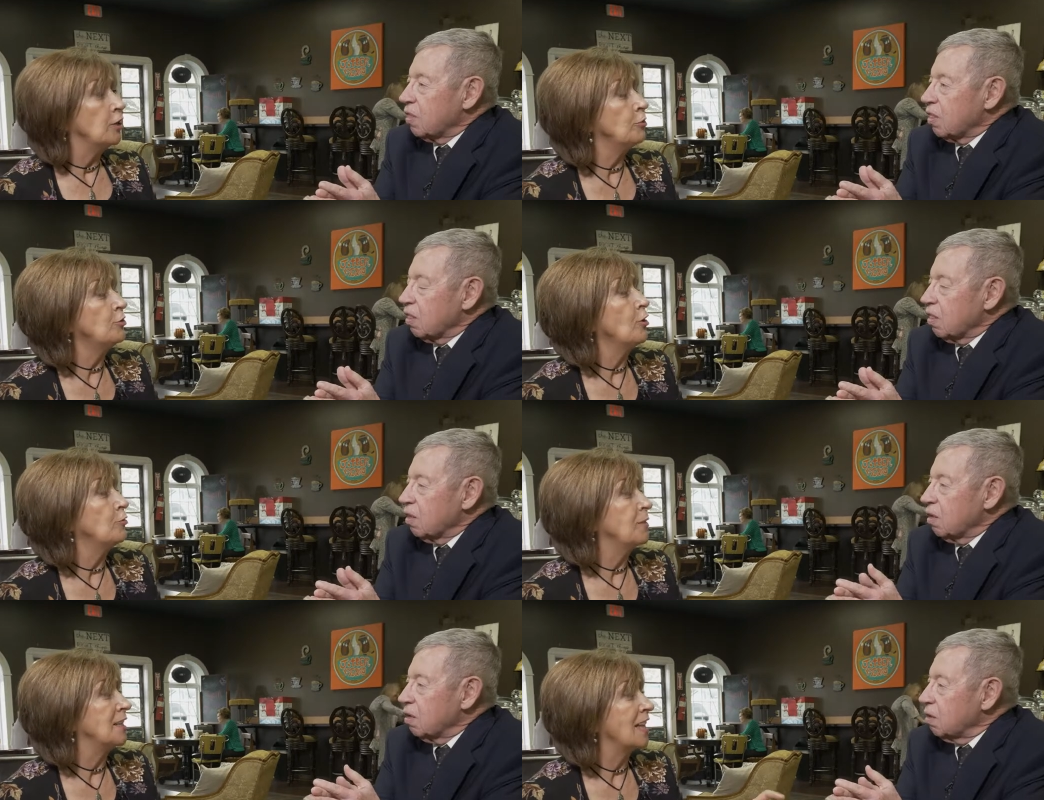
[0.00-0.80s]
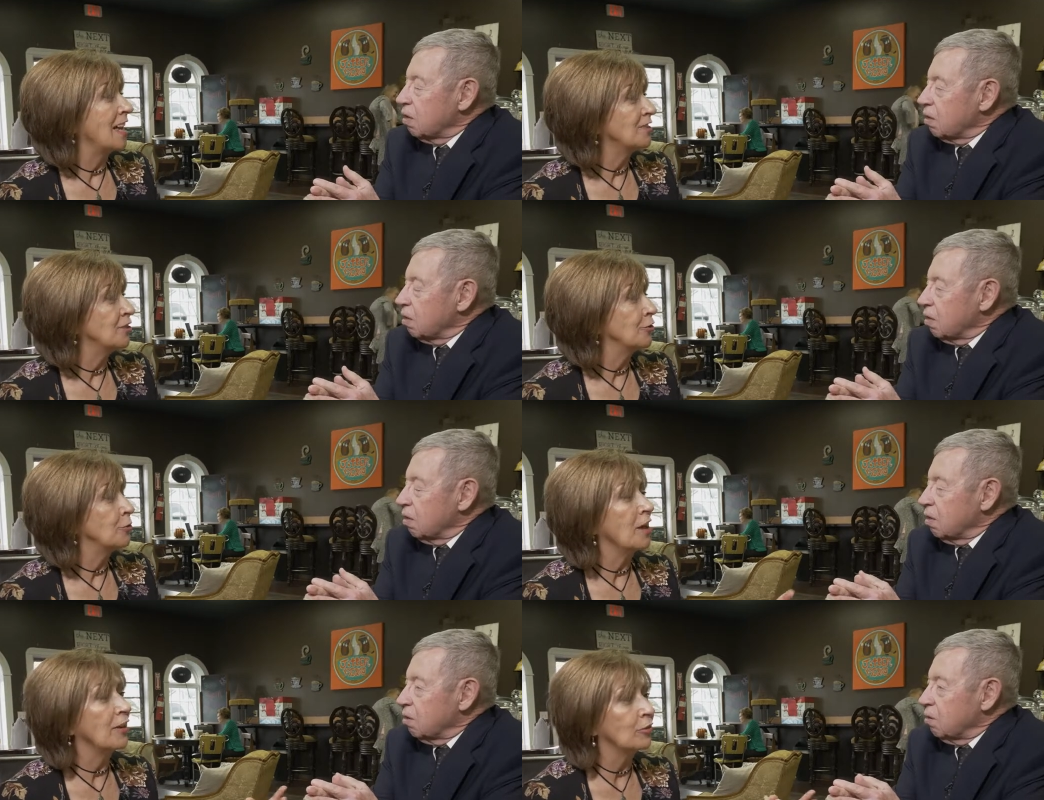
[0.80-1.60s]
Speaker 1: You told me last year
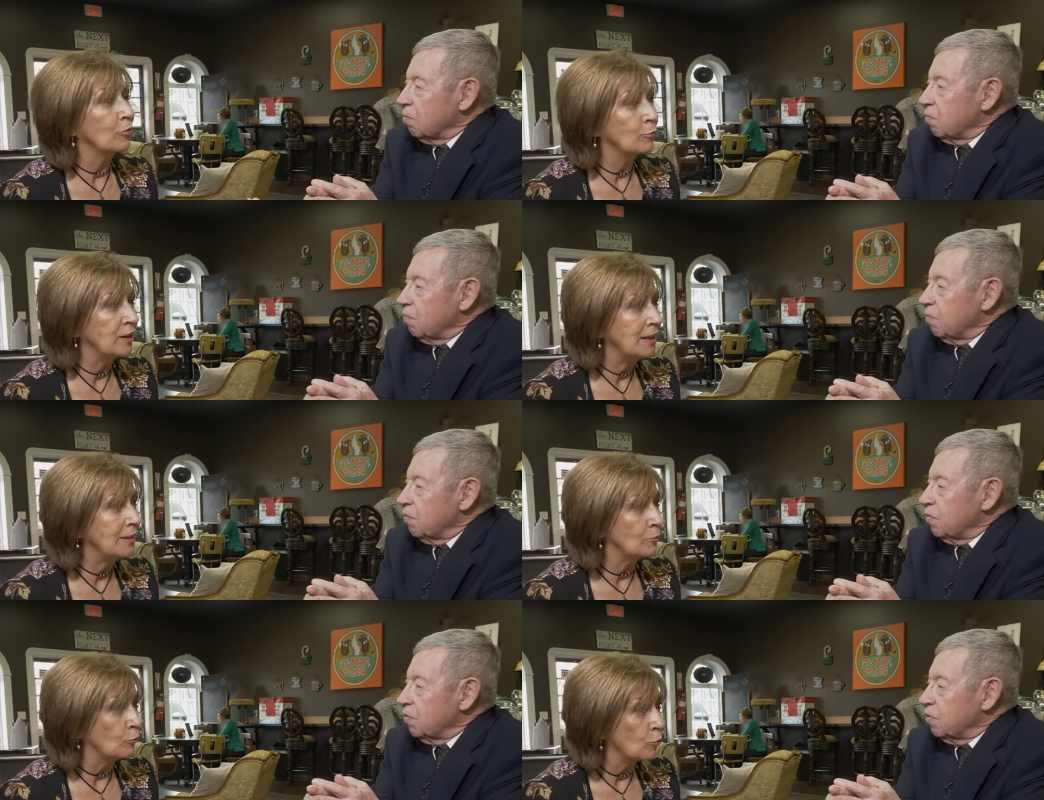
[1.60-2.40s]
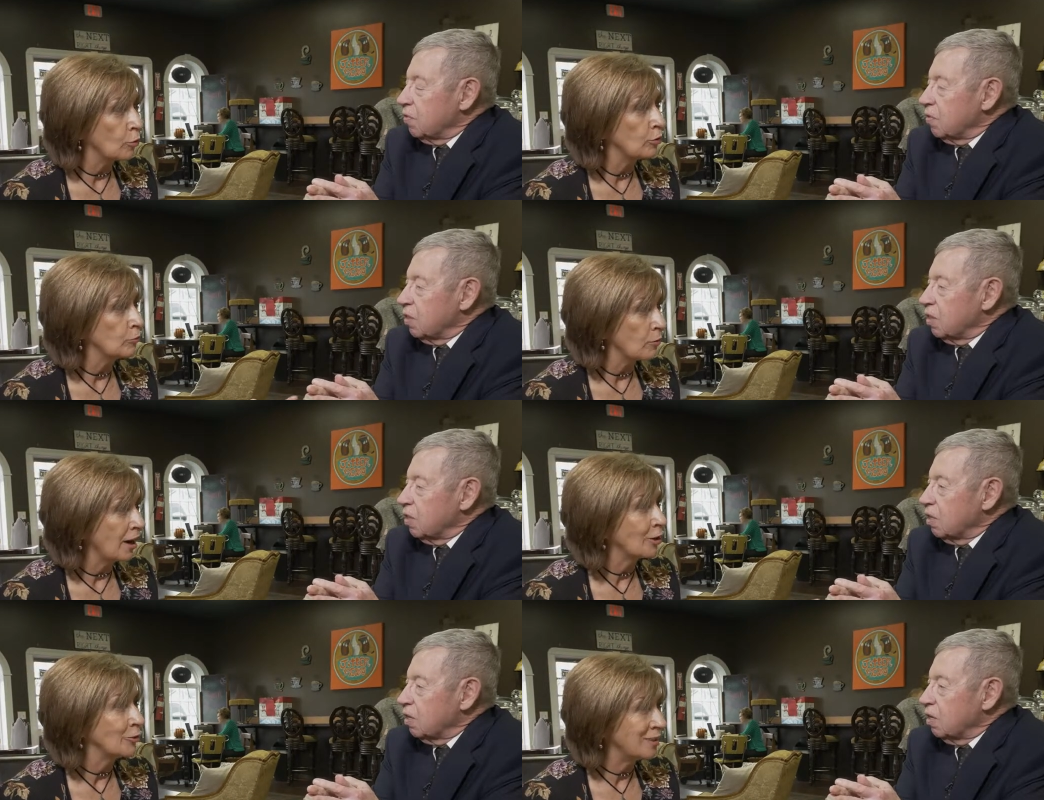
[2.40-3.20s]
you had three world
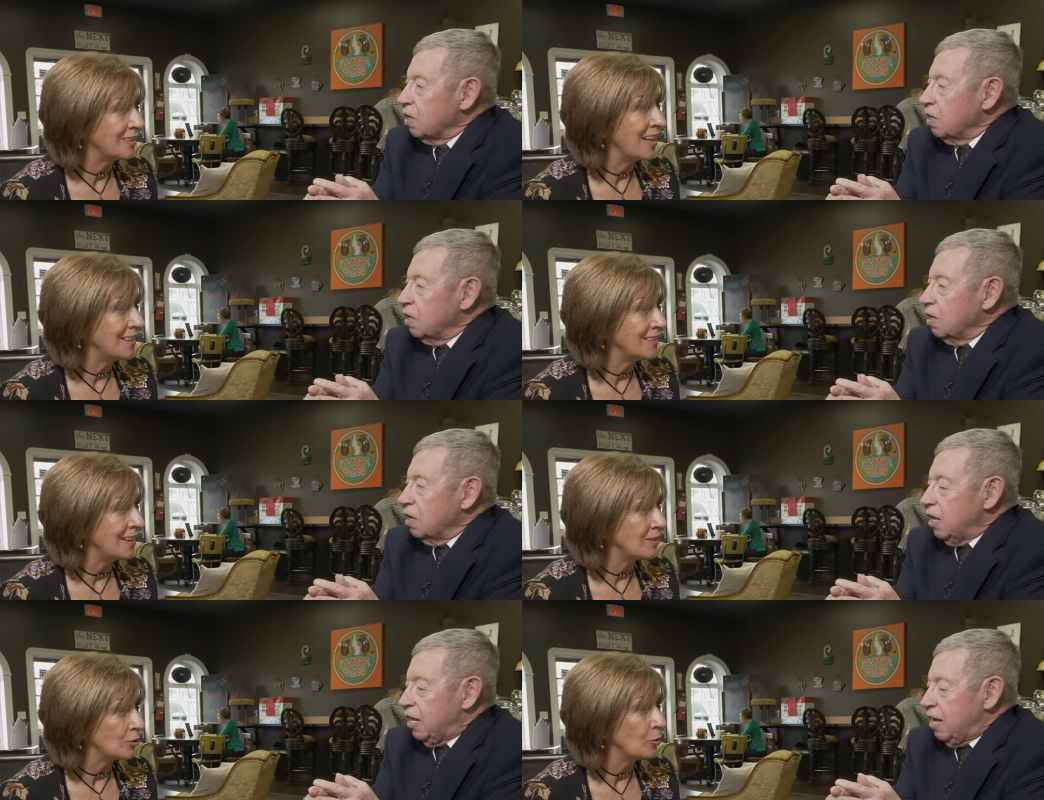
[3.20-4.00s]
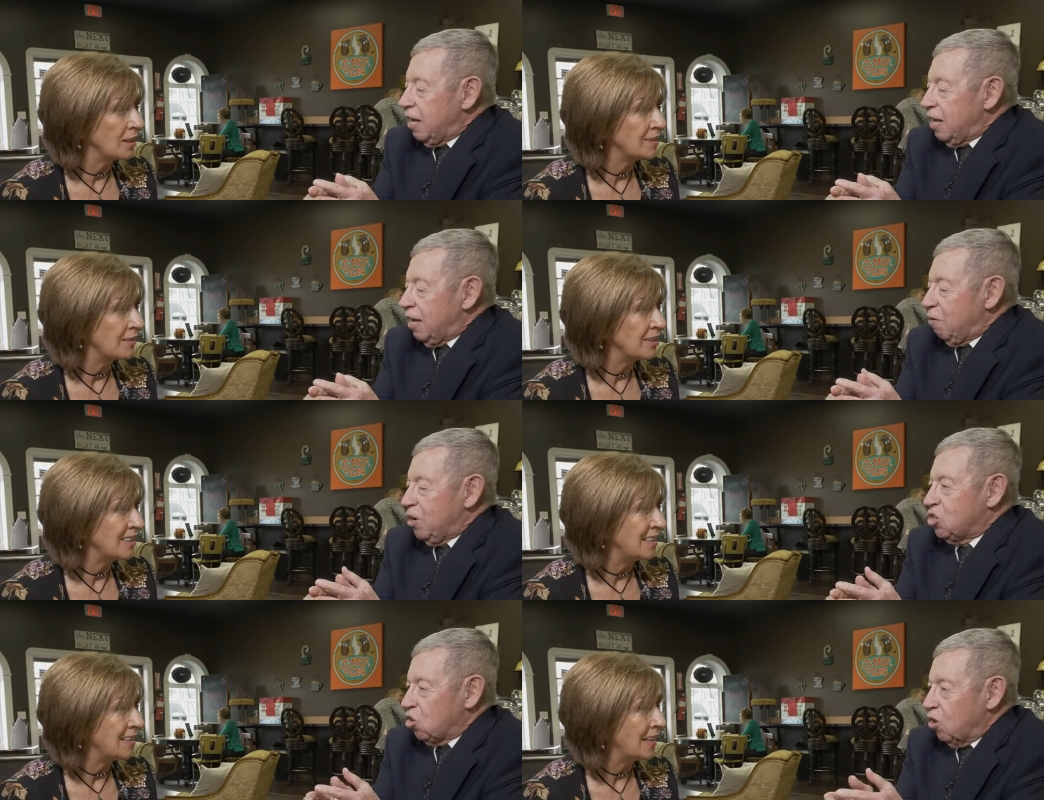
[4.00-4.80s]
records set at the 2017
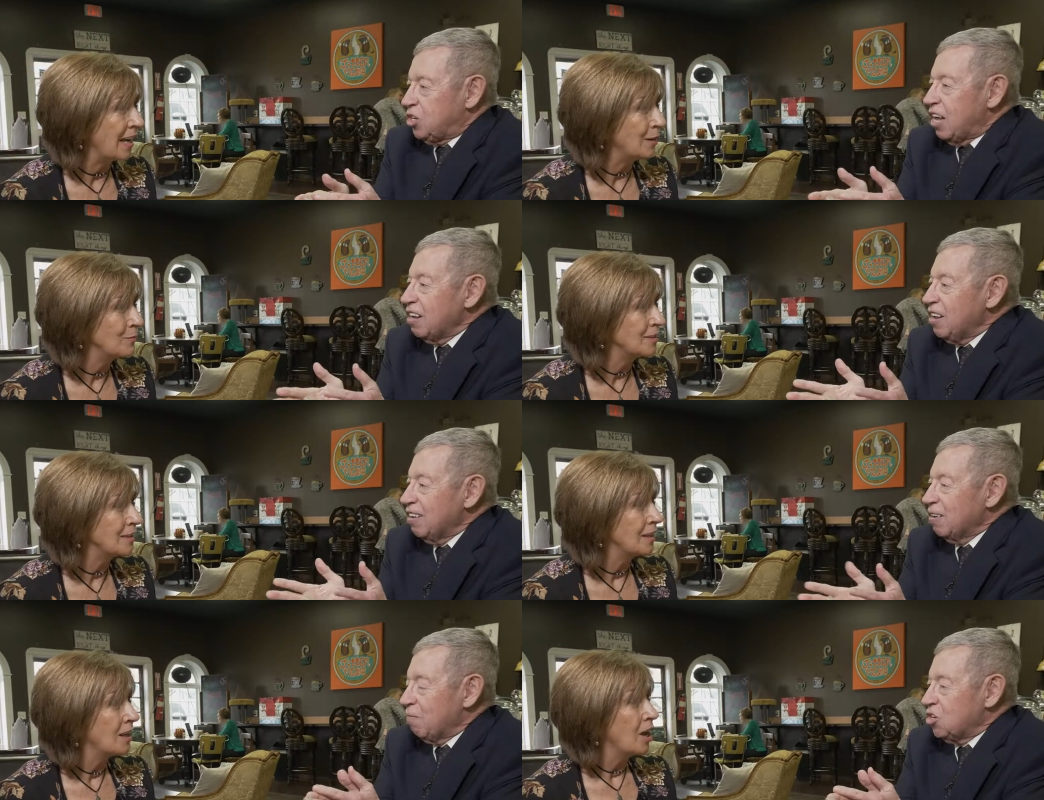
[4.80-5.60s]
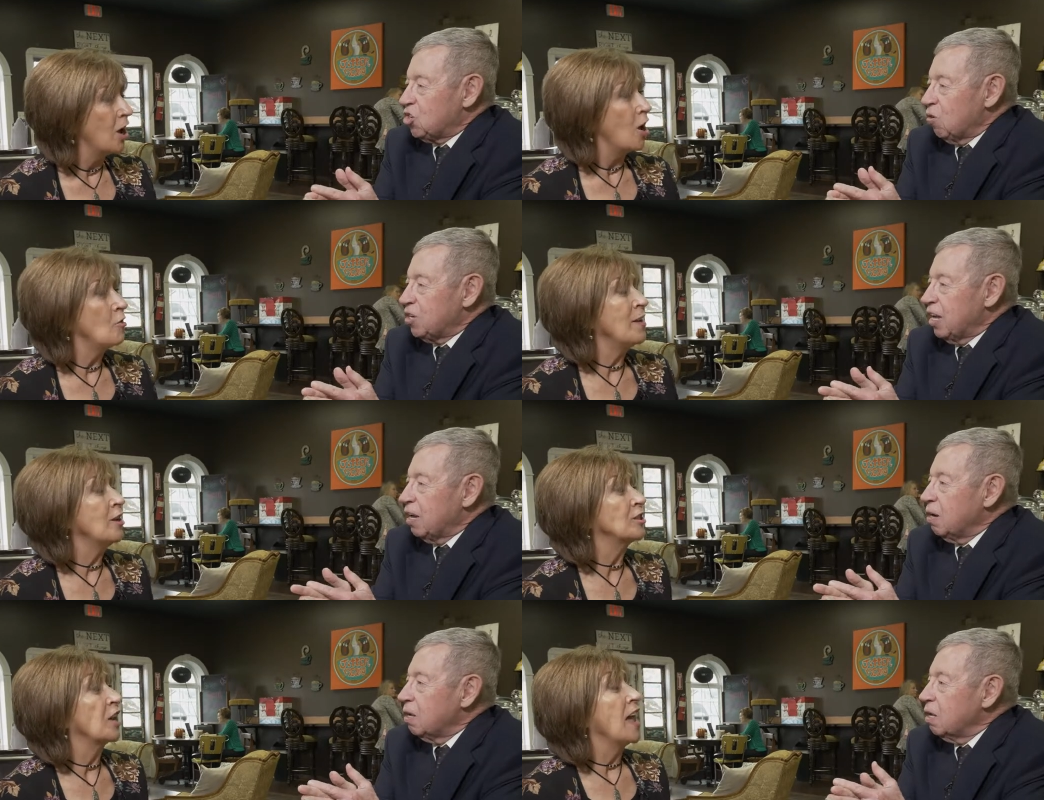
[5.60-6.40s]
we sure games. Did.
Speaker 2: We sure oh did. Oh my
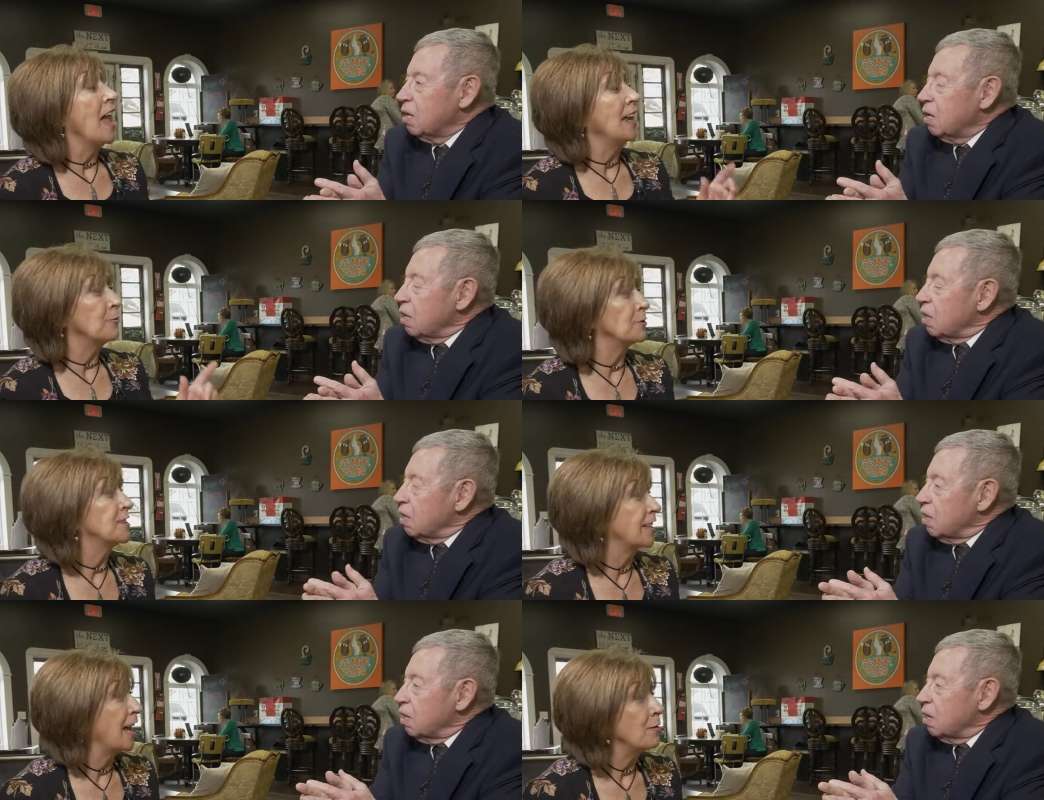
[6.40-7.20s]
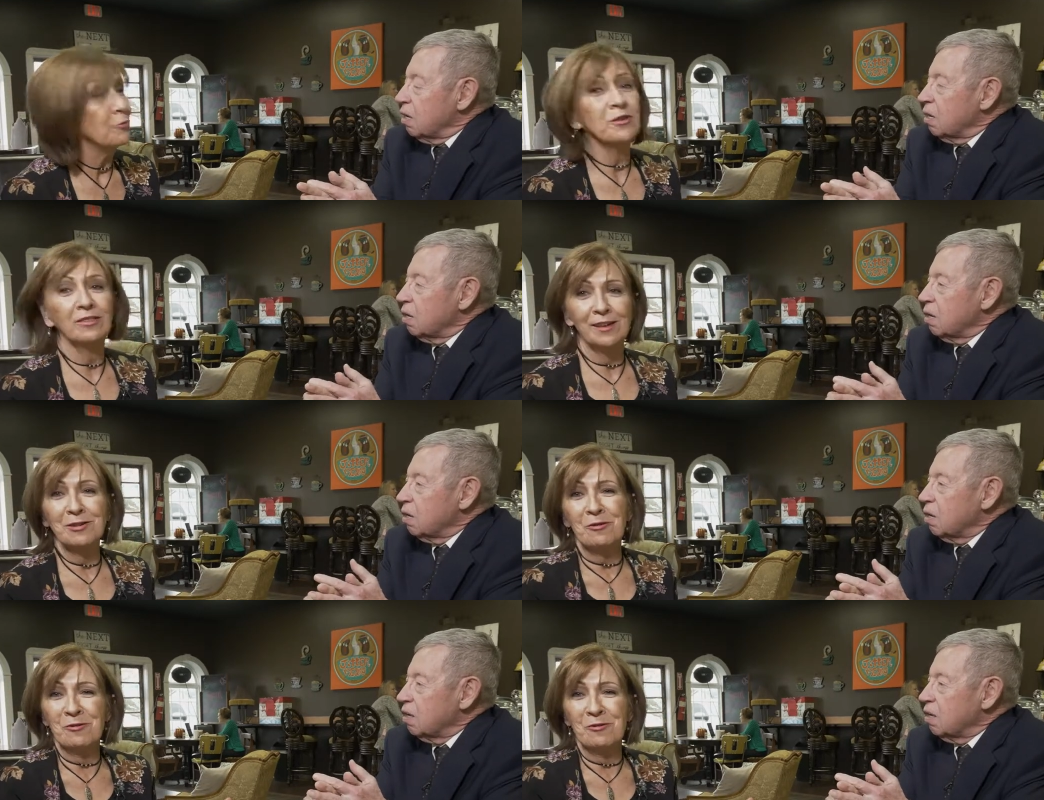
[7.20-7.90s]
gosh!
Speaker 1: And it was the caber, the thing that